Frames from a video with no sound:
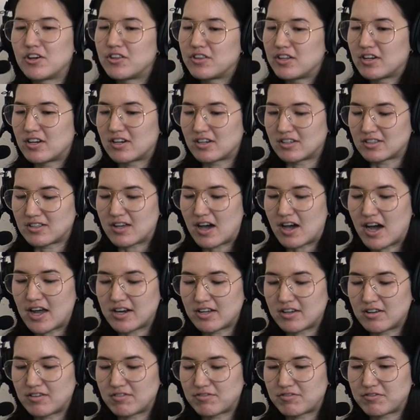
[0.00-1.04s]
though there are a lot
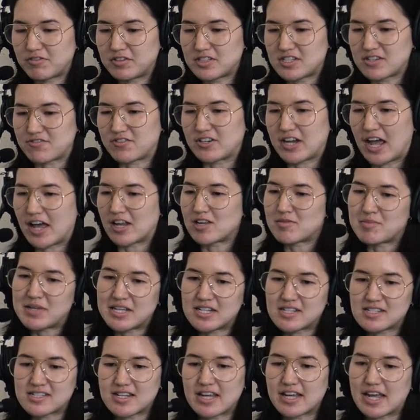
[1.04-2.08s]
of different
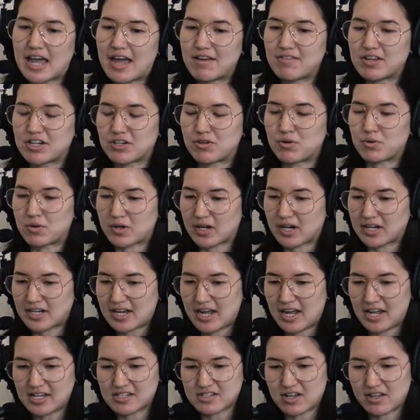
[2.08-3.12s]
elements, like having to
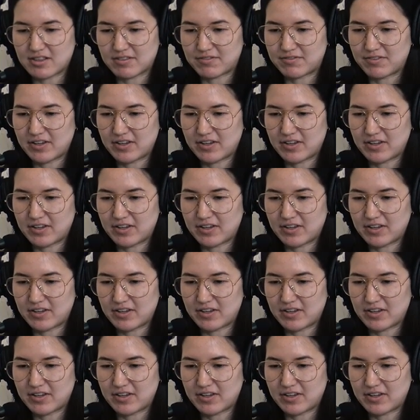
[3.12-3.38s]
organize all the